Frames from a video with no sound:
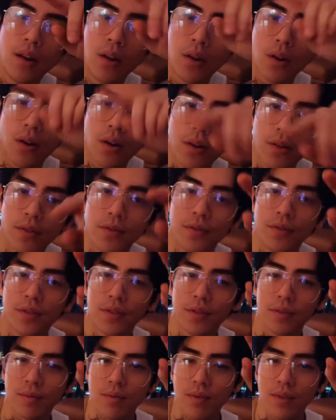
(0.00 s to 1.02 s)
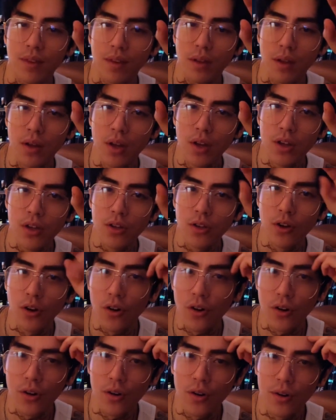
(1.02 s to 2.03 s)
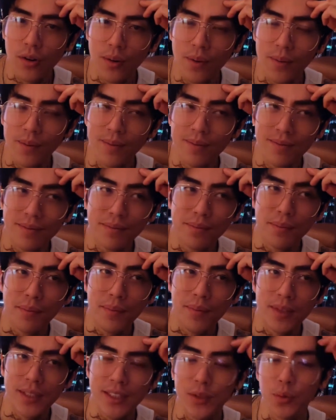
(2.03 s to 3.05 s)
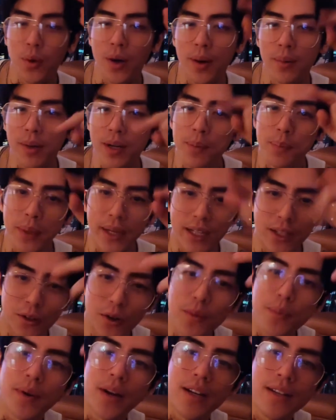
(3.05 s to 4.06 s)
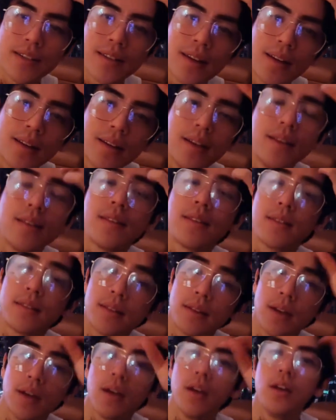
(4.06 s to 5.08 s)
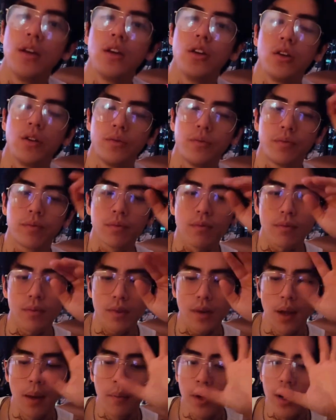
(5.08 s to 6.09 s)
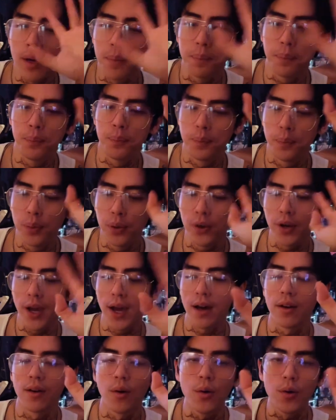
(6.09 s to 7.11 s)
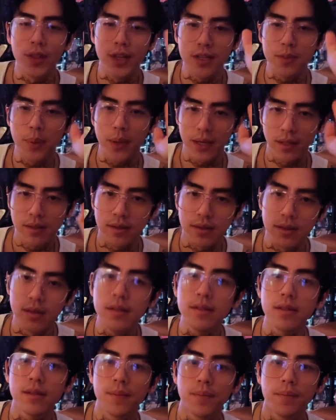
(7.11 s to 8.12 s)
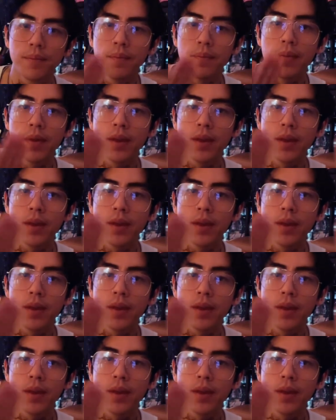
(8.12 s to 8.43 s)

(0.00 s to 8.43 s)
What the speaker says: lot of your, this is where I'm gonna pick your brains at. I'm gonna put out all these pieces,